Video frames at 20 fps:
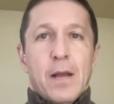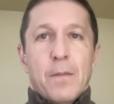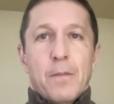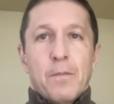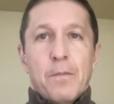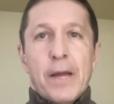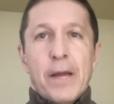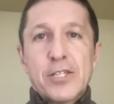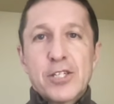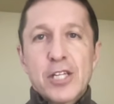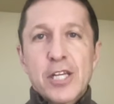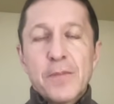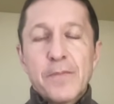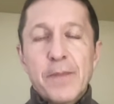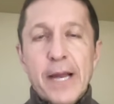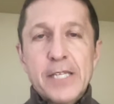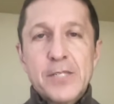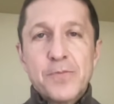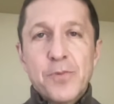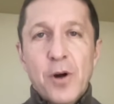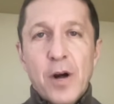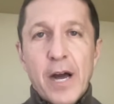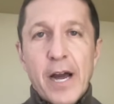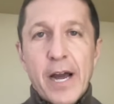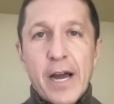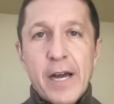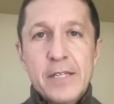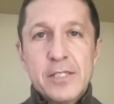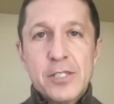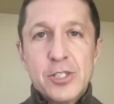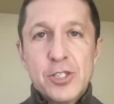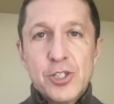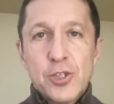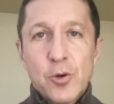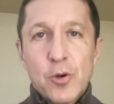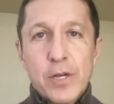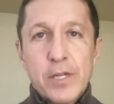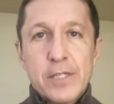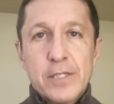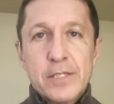Major League Baseball has a
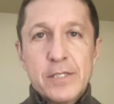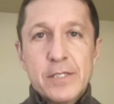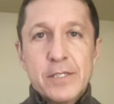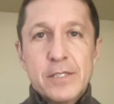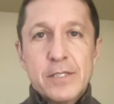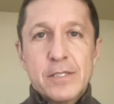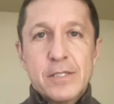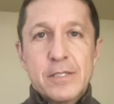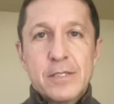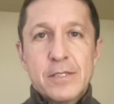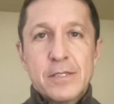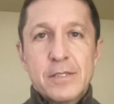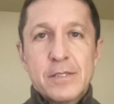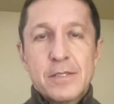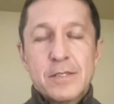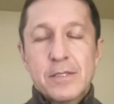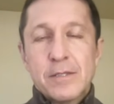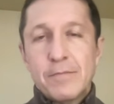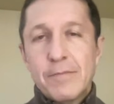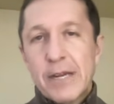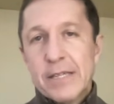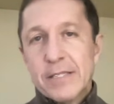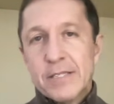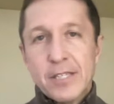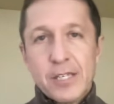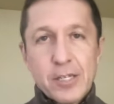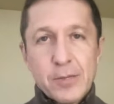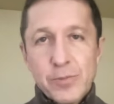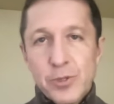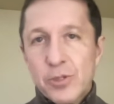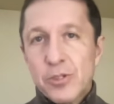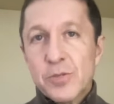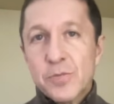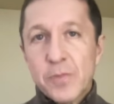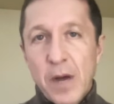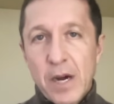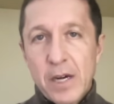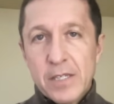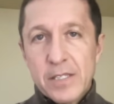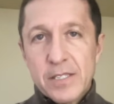joint domestic abuse
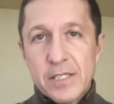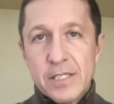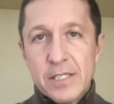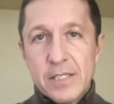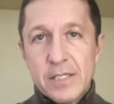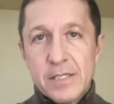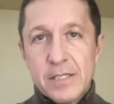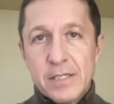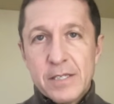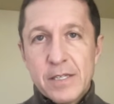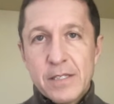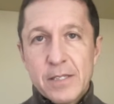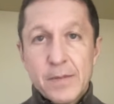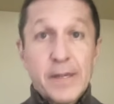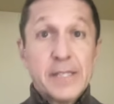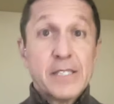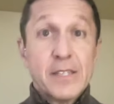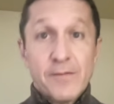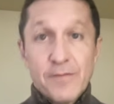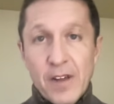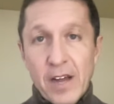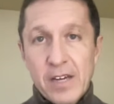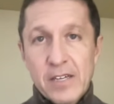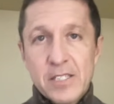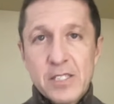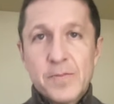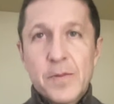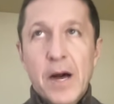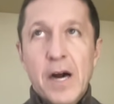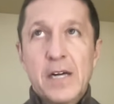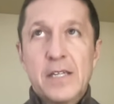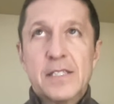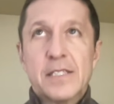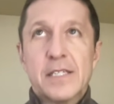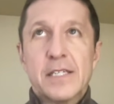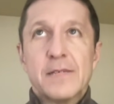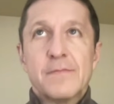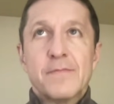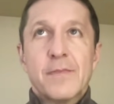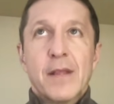policy, domestic violence
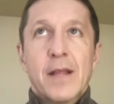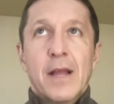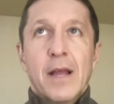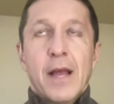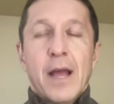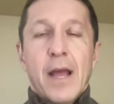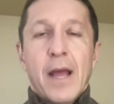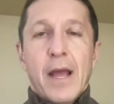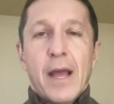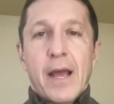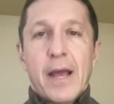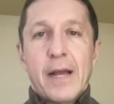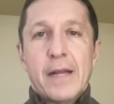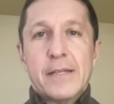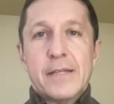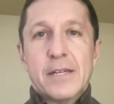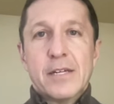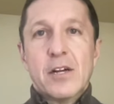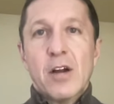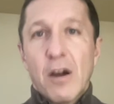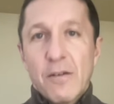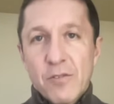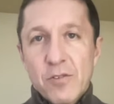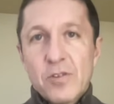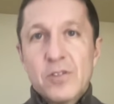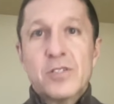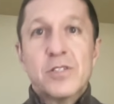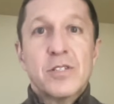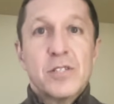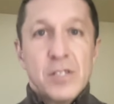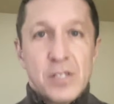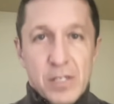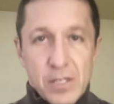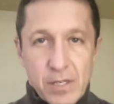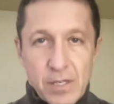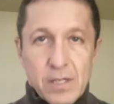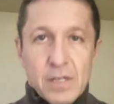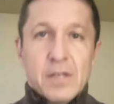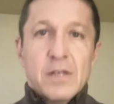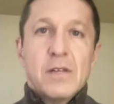policy, and it covers
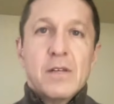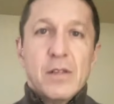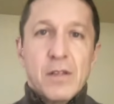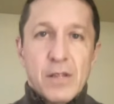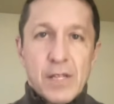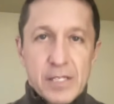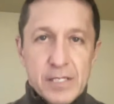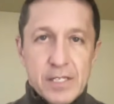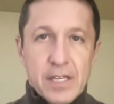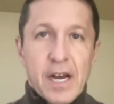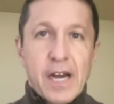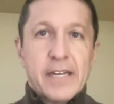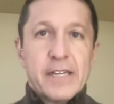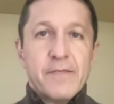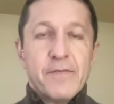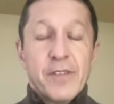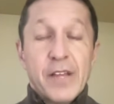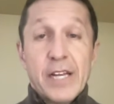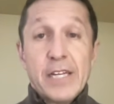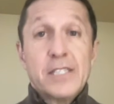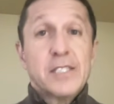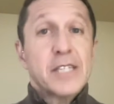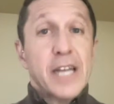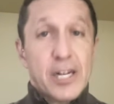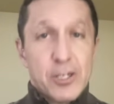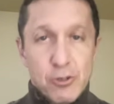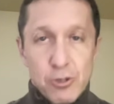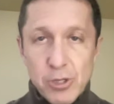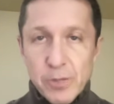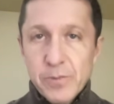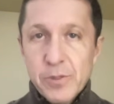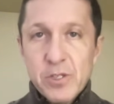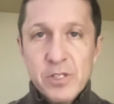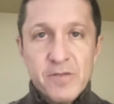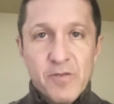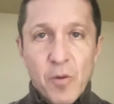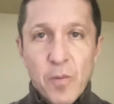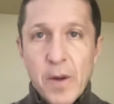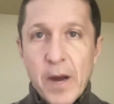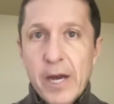this kind of thing, sexual abuse
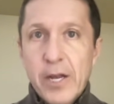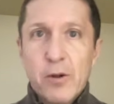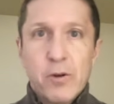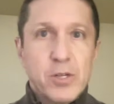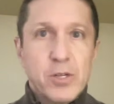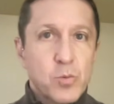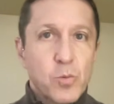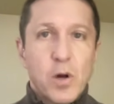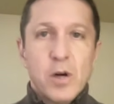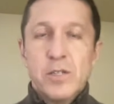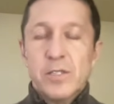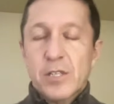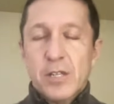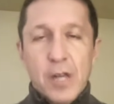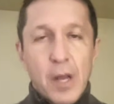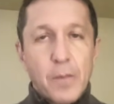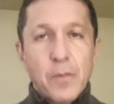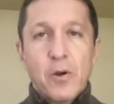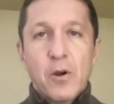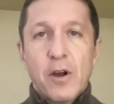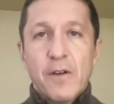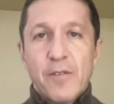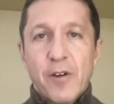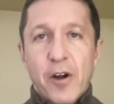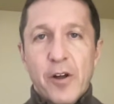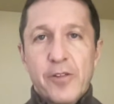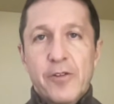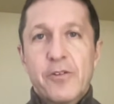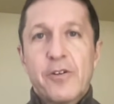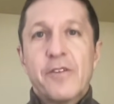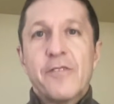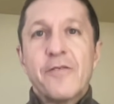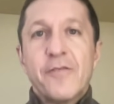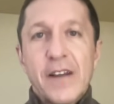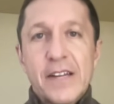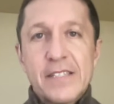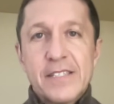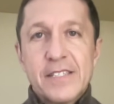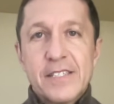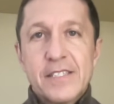of a minor, as well as a number of other
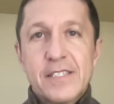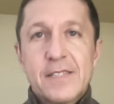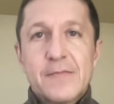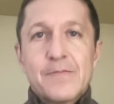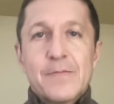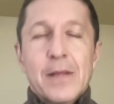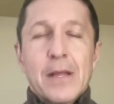offenses.